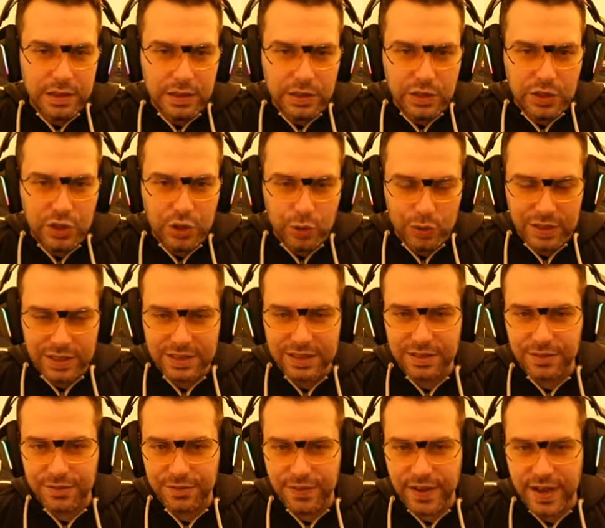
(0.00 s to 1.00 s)
unit
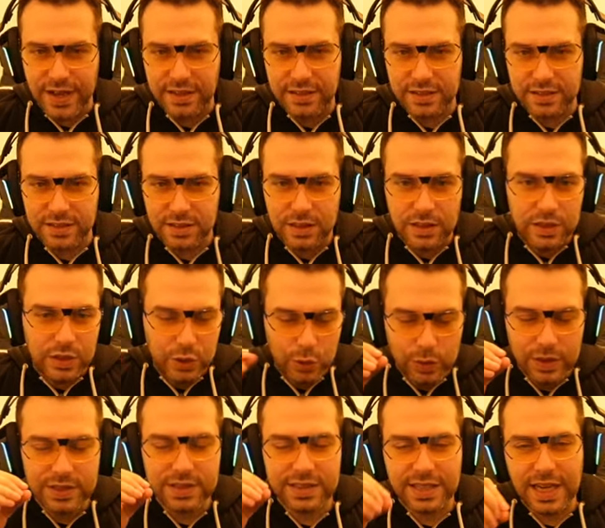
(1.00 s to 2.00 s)
defense,
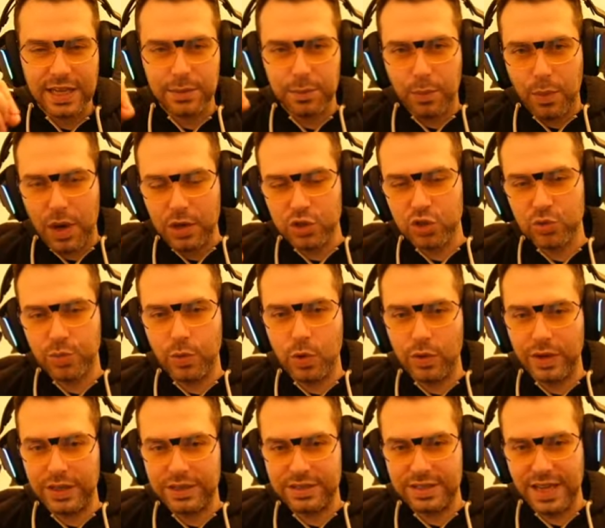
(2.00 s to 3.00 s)
units get much more
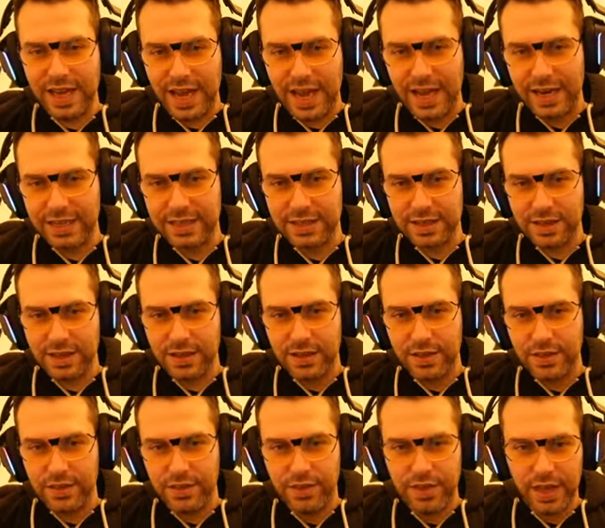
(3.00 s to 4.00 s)
attacked
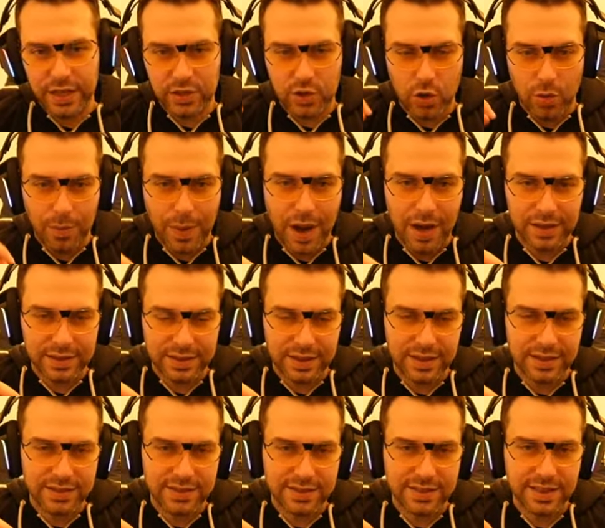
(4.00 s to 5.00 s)
than
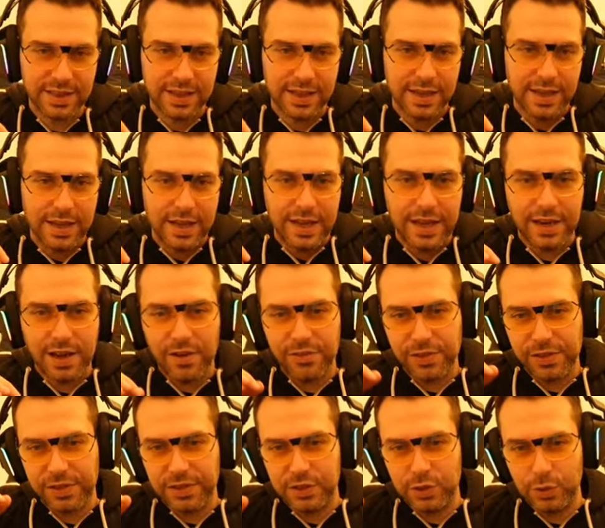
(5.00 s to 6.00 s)
commanders. And after
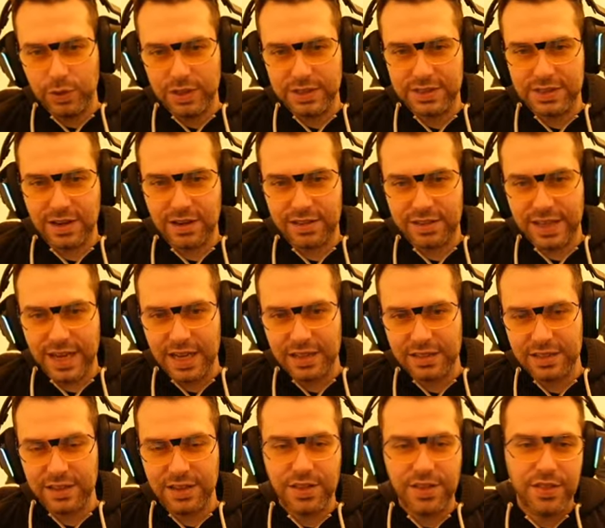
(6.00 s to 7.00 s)
the units are dead,
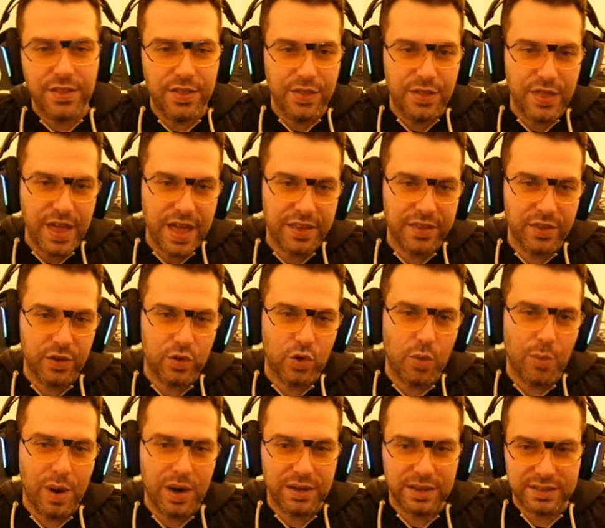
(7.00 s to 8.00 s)
then the
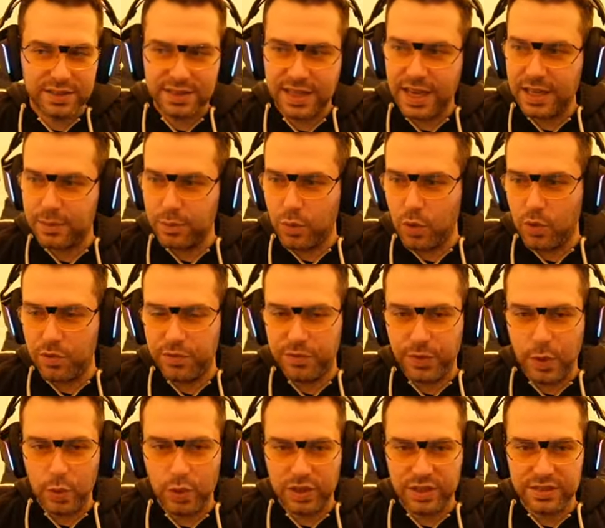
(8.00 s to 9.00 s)
commanders get more
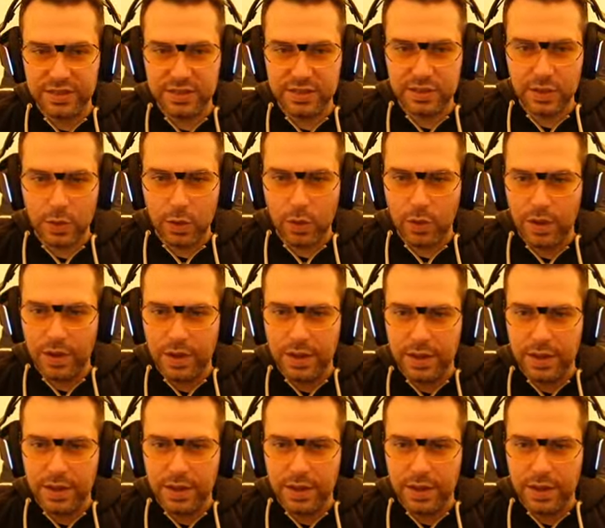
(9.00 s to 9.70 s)
focused. So